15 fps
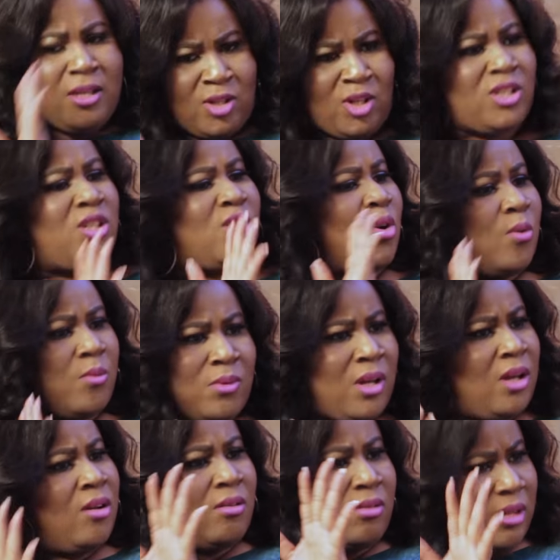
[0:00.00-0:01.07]
just don't
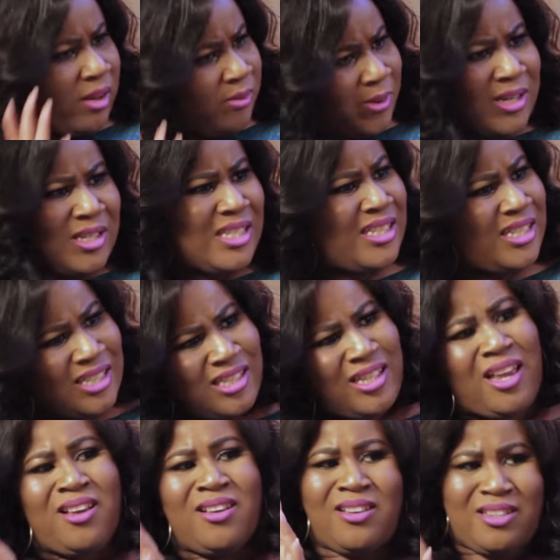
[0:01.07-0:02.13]
know. Everybody just
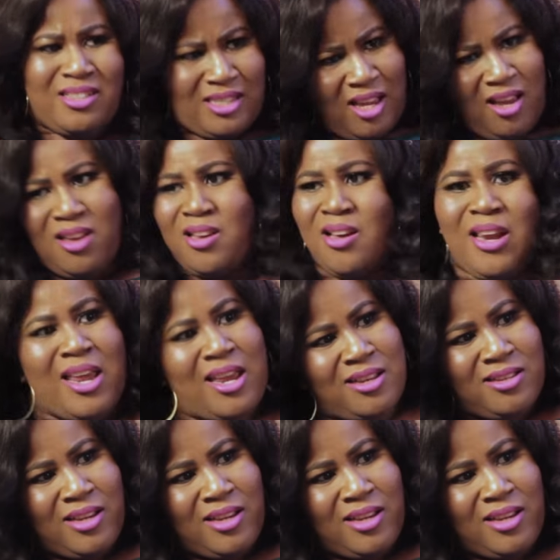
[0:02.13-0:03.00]
stay, stay in your lane.